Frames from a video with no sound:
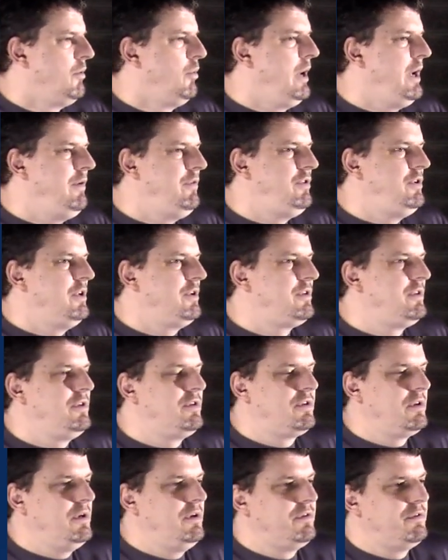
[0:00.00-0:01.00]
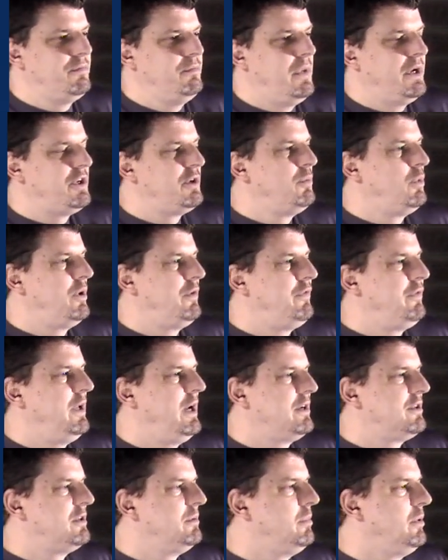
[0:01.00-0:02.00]
Waves just is, is much more
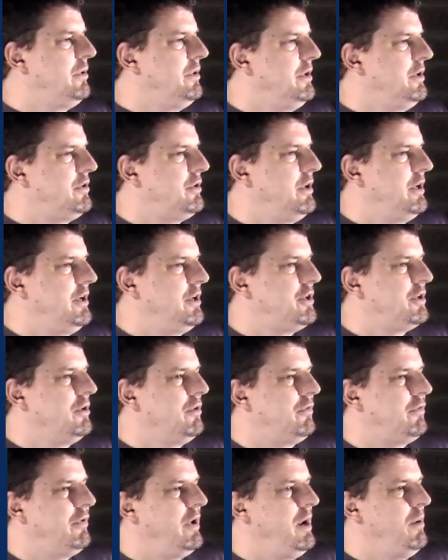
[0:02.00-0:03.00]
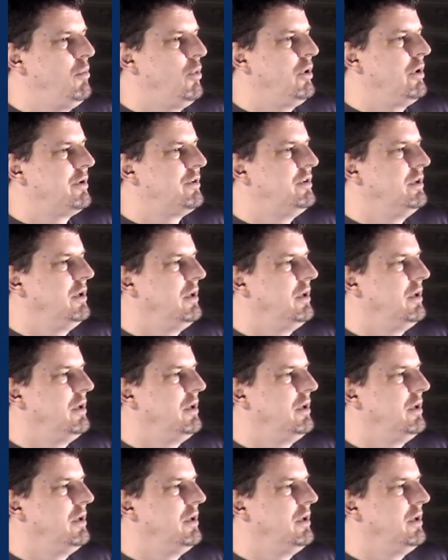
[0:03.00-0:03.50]
flexible than traditional frameworks.